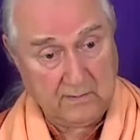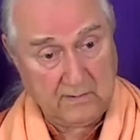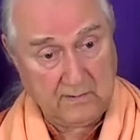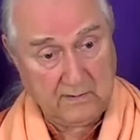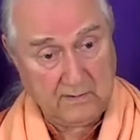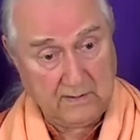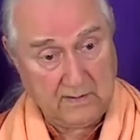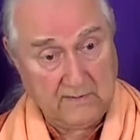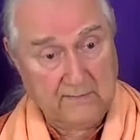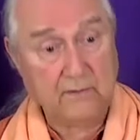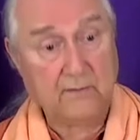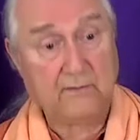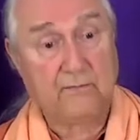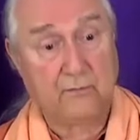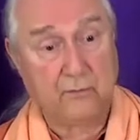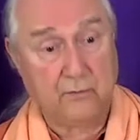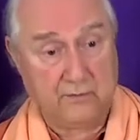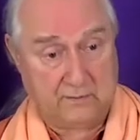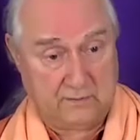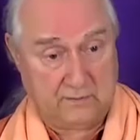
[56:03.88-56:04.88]
and
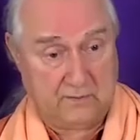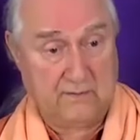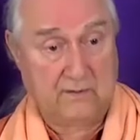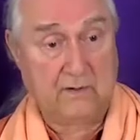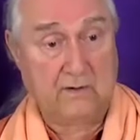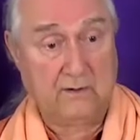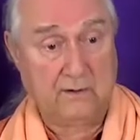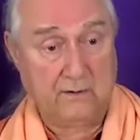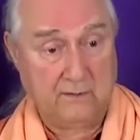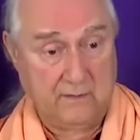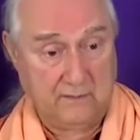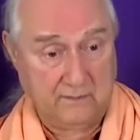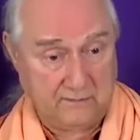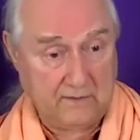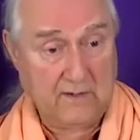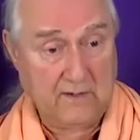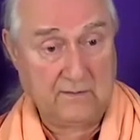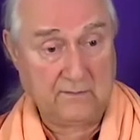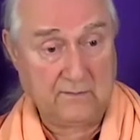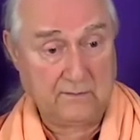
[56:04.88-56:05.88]
therefore to their
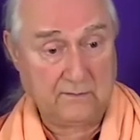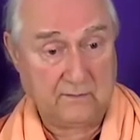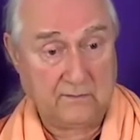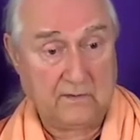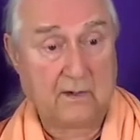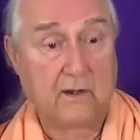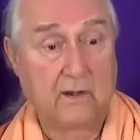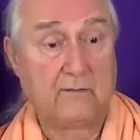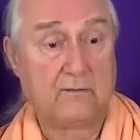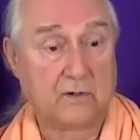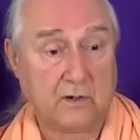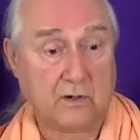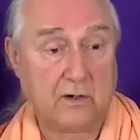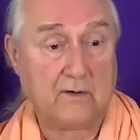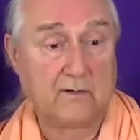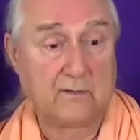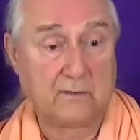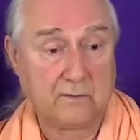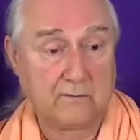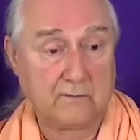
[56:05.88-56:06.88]
sons, the
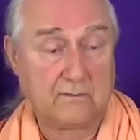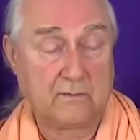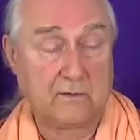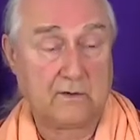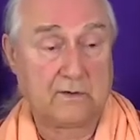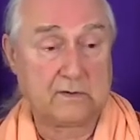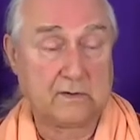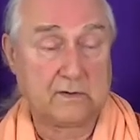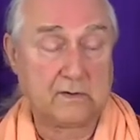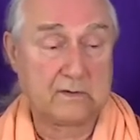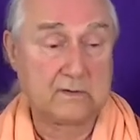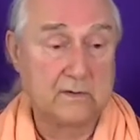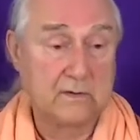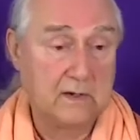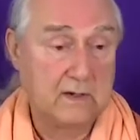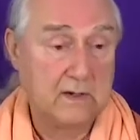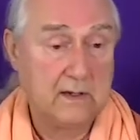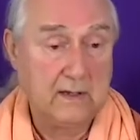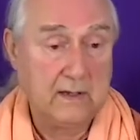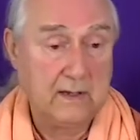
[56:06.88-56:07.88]
avatars, for instance,
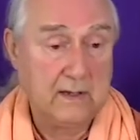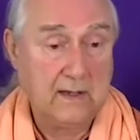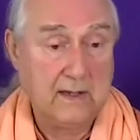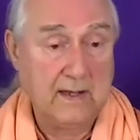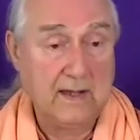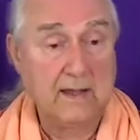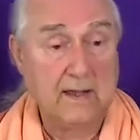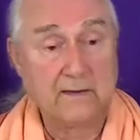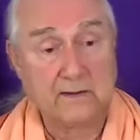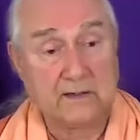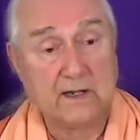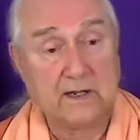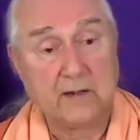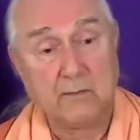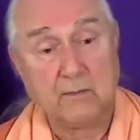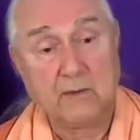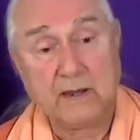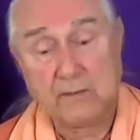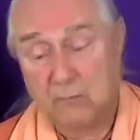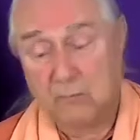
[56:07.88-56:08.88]
and the 10
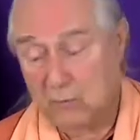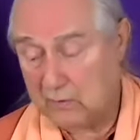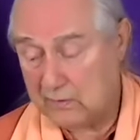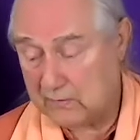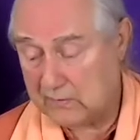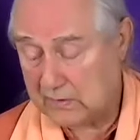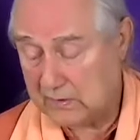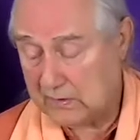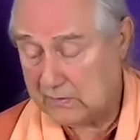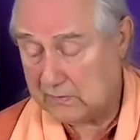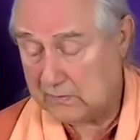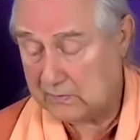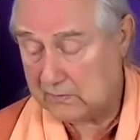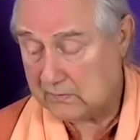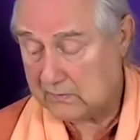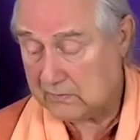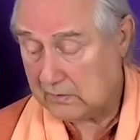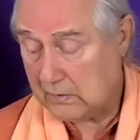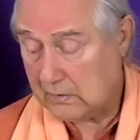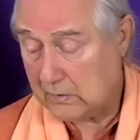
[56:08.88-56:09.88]
mind-born sons.
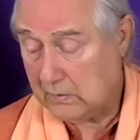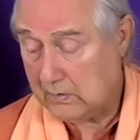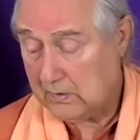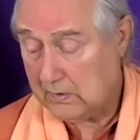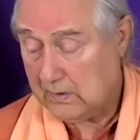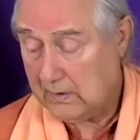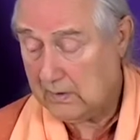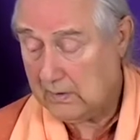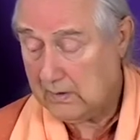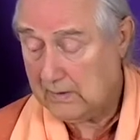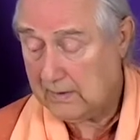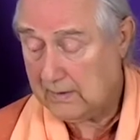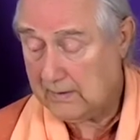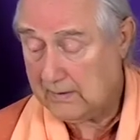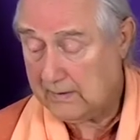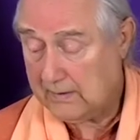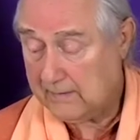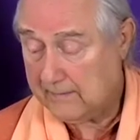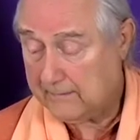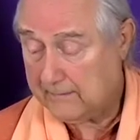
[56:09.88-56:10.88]
So
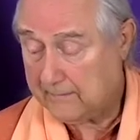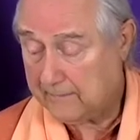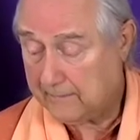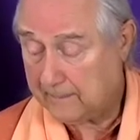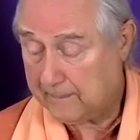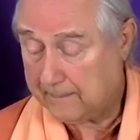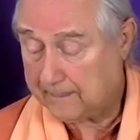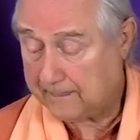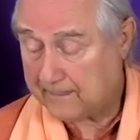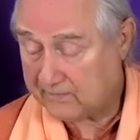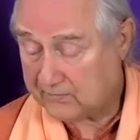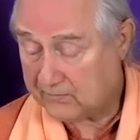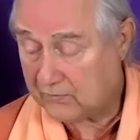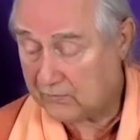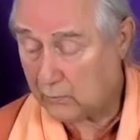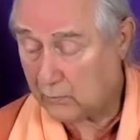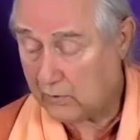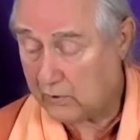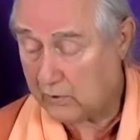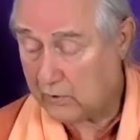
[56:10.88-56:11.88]
this is
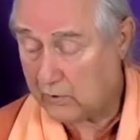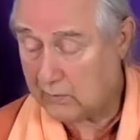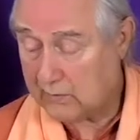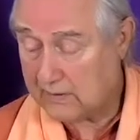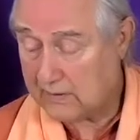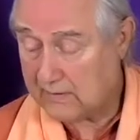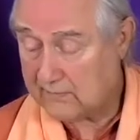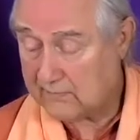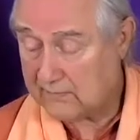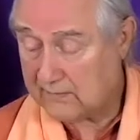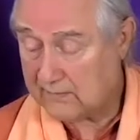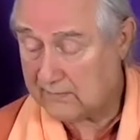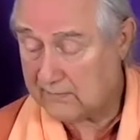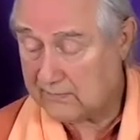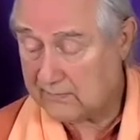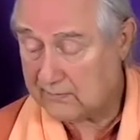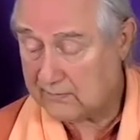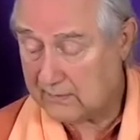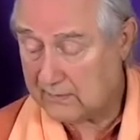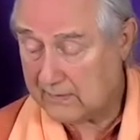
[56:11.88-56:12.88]
where you get
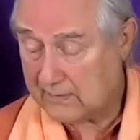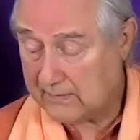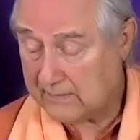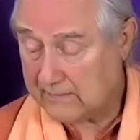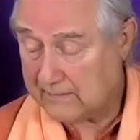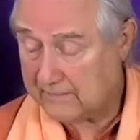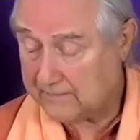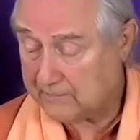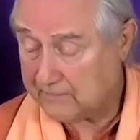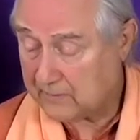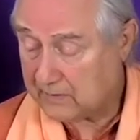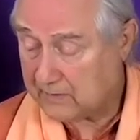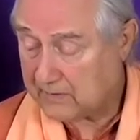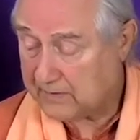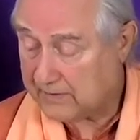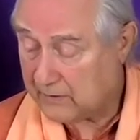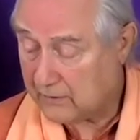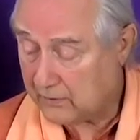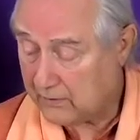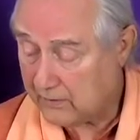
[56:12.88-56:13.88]
this
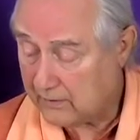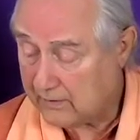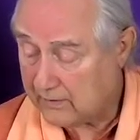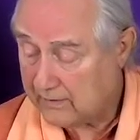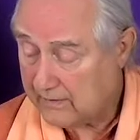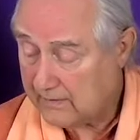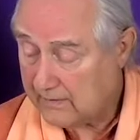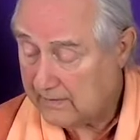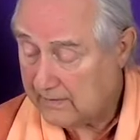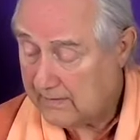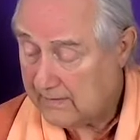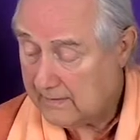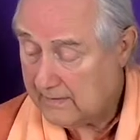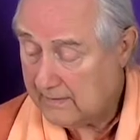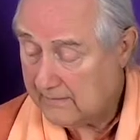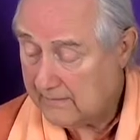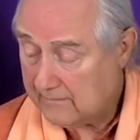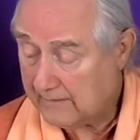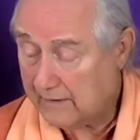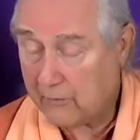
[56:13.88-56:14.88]
clear
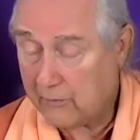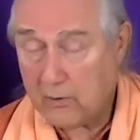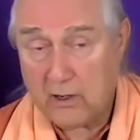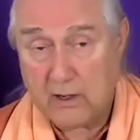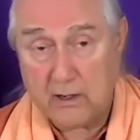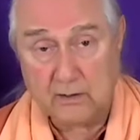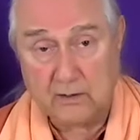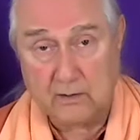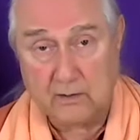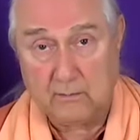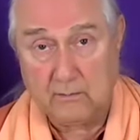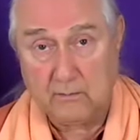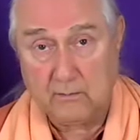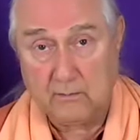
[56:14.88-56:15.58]
vairagyam,